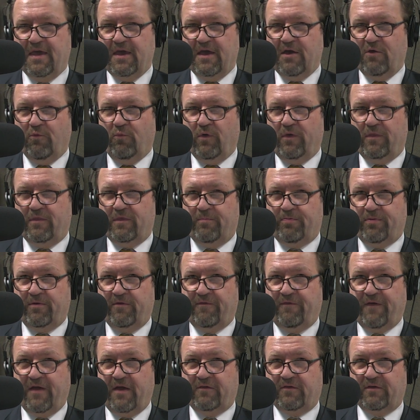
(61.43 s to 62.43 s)
with the
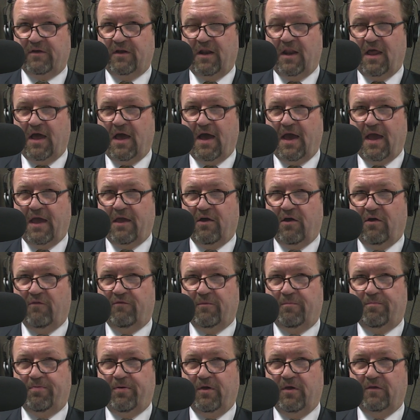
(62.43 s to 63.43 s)
professional eye of
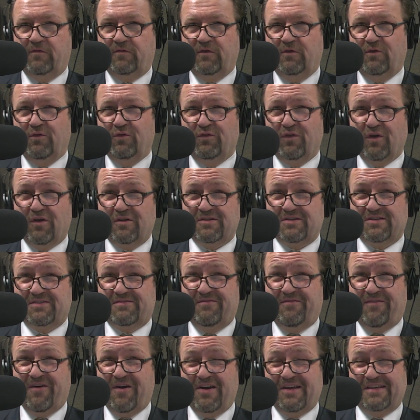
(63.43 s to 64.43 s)
a person who's not just
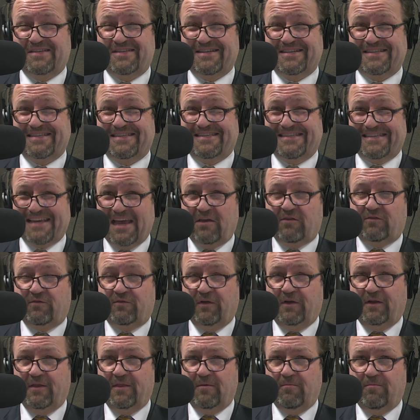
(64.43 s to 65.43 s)
very
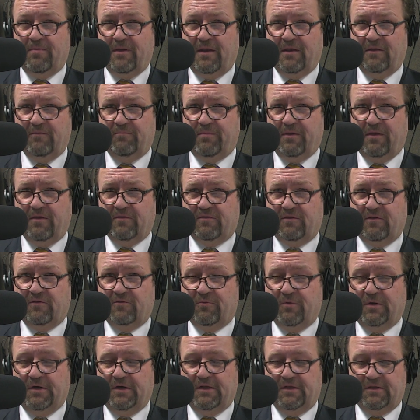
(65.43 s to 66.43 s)
successful in the
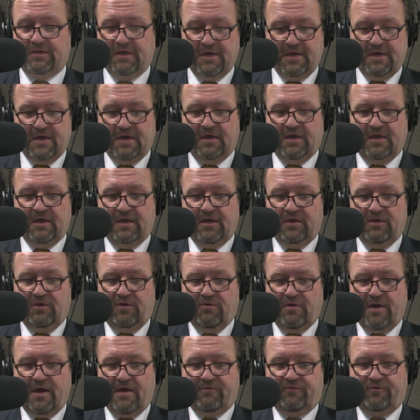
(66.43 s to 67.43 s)
business world.
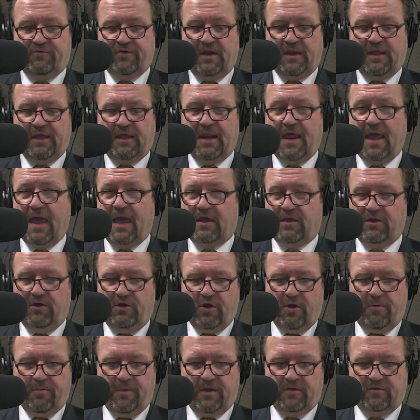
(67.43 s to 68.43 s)
You have training in
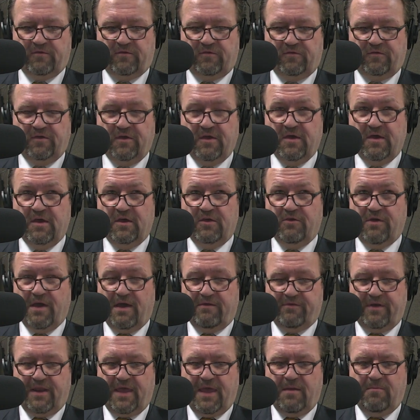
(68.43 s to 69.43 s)
economics, you
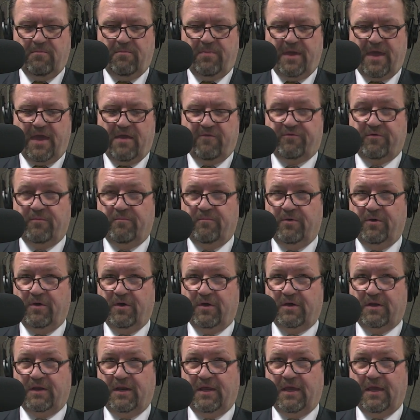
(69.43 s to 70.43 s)
have an MBA from
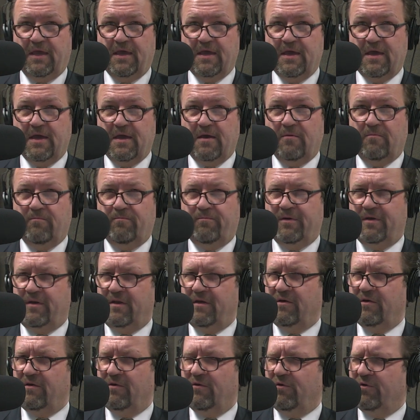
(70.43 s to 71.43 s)
Berkeley, but
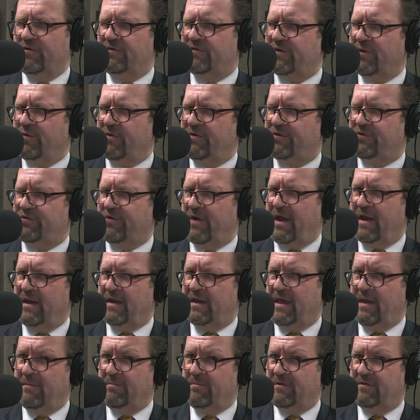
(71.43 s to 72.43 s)
also a trained
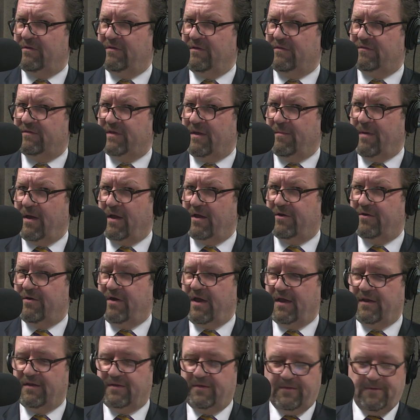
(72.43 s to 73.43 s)
hypnotist. Am I
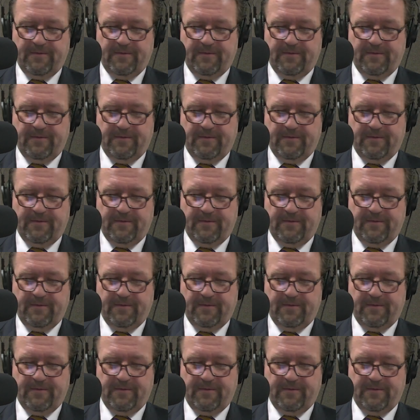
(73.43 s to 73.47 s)
correct?